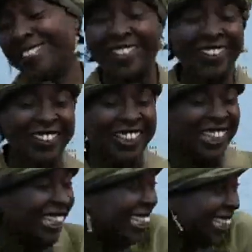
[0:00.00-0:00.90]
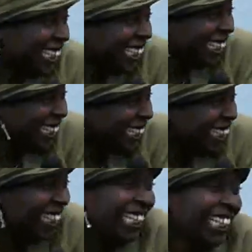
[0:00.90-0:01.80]

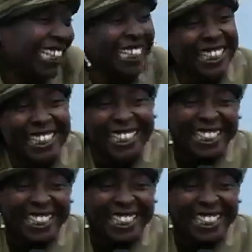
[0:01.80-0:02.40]
No.